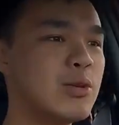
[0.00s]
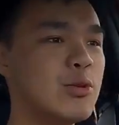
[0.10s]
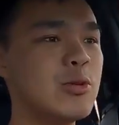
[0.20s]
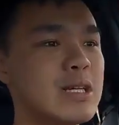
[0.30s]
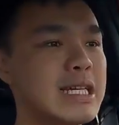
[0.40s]

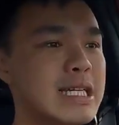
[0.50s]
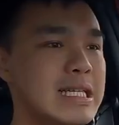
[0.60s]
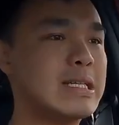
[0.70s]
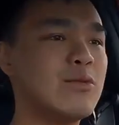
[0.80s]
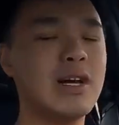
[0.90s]
too,
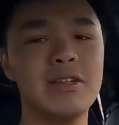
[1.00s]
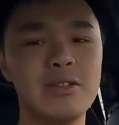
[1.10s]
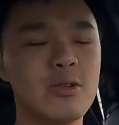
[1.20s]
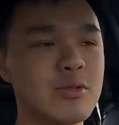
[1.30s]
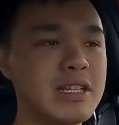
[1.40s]
well,
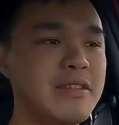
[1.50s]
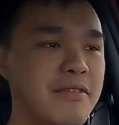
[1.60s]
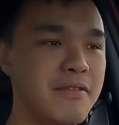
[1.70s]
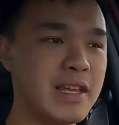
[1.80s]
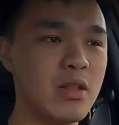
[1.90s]
you don't really
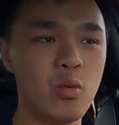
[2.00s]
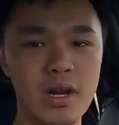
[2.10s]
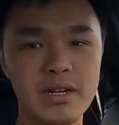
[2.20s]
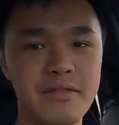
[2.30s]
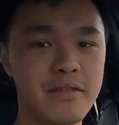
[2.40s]
feel
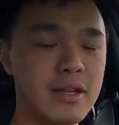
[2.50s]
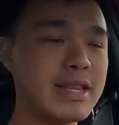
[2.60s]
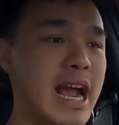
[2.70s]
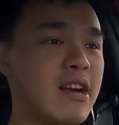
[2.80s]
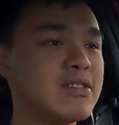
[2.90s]
where the front
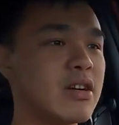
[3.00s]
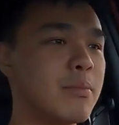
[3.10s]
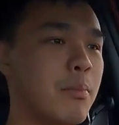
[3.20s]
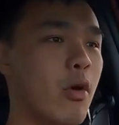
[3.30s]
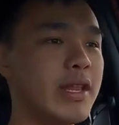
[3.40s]
tires are
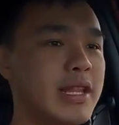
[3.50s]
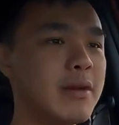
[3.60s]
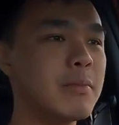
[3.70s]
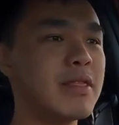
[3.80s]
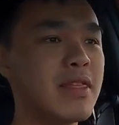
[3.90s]

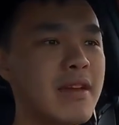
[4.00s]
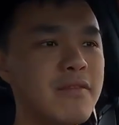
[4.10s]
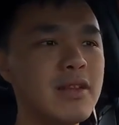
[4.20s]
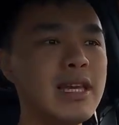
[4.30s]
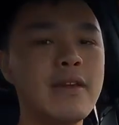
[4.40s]
pointing, but
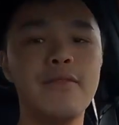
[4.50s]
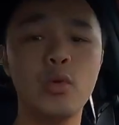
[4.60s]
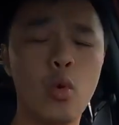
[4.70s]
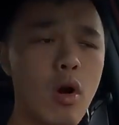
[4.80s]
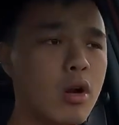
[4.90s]
thankfully, if
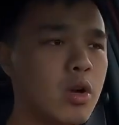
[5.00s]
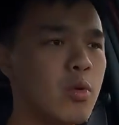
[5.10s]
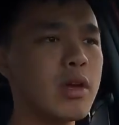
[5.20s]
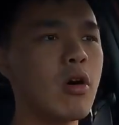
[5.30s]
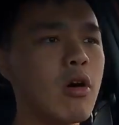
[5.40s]
you are
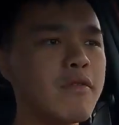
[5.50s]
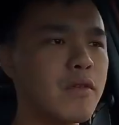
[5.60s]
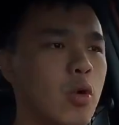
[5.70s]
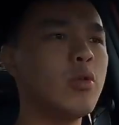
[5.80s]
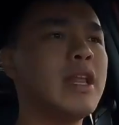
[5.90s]
going
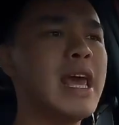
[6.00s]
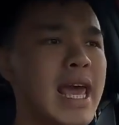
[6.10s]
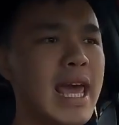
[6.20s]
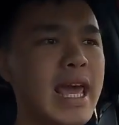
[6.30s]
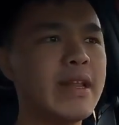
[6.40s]
off-road
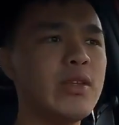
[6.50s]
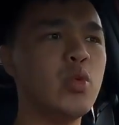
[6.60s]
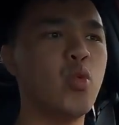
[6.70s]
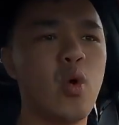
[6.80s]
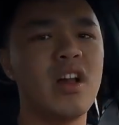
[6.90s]
and
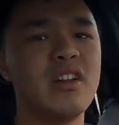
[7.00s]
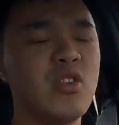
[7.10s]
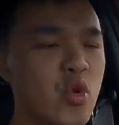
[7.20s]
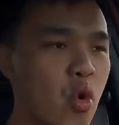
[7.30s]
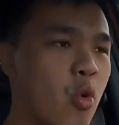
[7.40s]
you want to
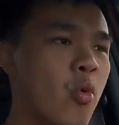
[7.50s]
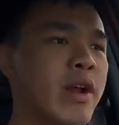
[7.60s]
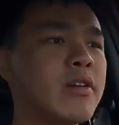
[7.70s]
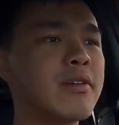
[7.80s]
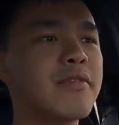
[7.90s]
know
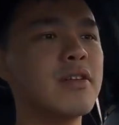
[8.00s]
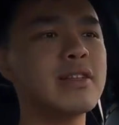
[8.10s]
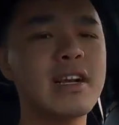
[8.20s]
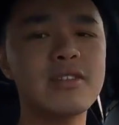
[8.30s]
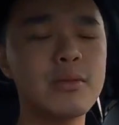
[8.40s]
where your front
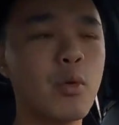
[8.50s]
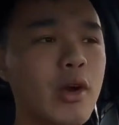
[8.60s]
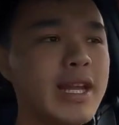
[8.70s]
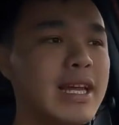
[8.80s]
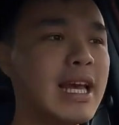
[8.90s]
tires are
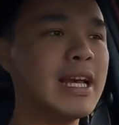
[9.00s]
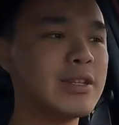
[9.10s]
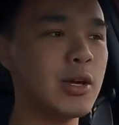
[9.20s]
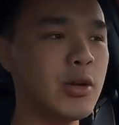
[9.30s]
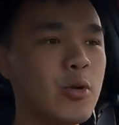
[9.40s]
pointing,
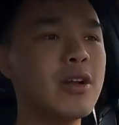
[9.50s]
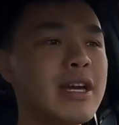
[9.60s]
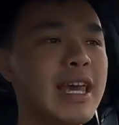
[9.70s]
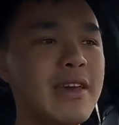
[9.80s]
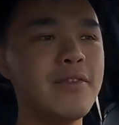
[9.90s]
Toyota
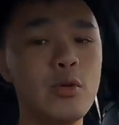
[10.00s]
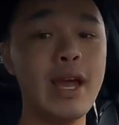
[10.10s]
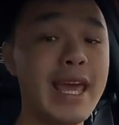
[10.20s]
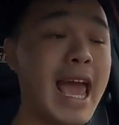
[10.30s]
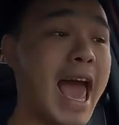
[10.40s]
gave you
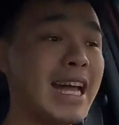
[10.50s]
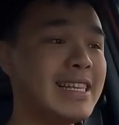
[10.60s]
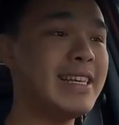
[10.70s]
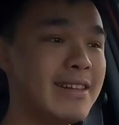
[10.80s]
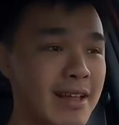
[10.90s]
a
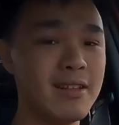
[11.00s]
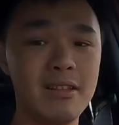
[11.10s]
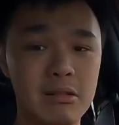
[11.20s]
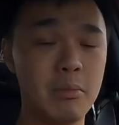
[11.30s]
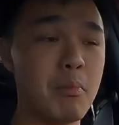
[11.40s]
handy
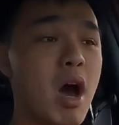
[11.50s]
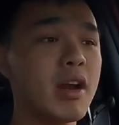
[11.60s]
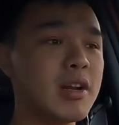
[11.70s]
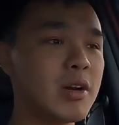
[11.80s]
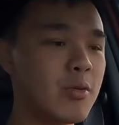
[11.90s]
little
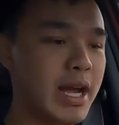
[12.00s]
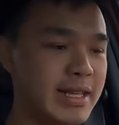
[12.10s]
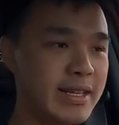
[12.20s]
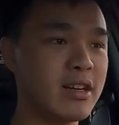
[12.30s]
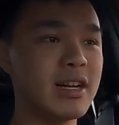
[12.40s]
monitor
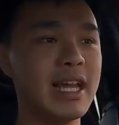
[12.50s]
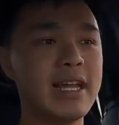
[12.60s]
right here